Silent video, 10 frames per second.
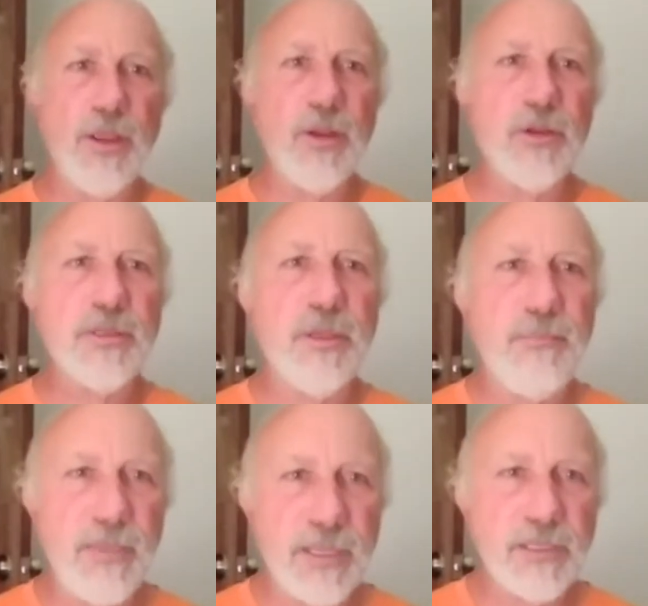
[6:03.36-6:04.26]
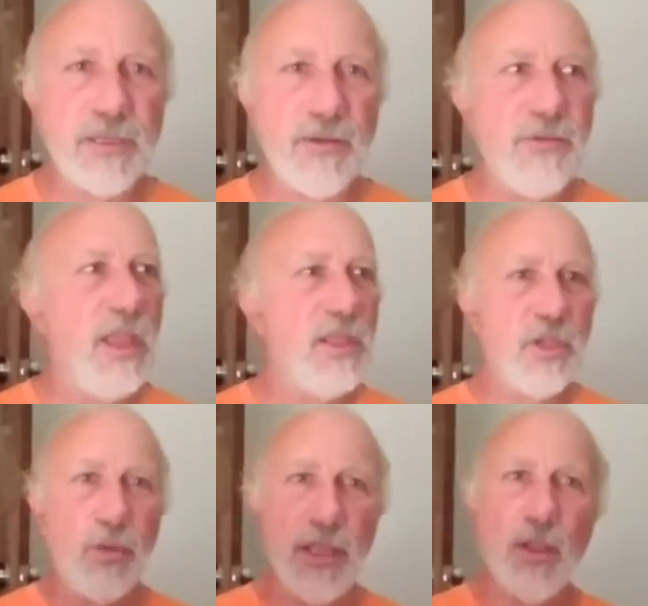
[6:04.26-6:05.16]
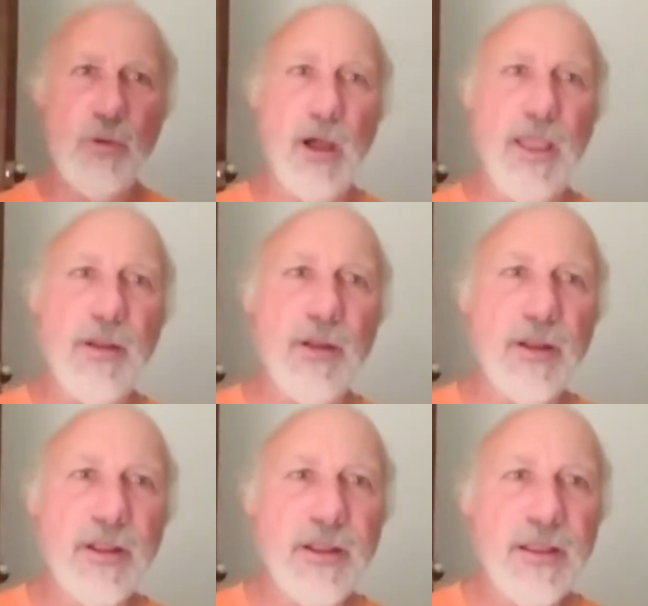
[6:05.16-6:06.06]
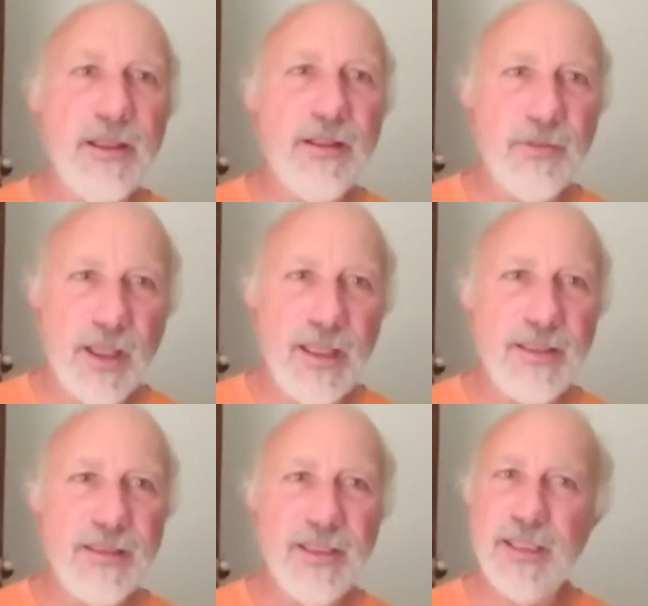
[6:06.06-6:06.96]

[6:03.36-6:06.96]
where you're submissive to inquire, right?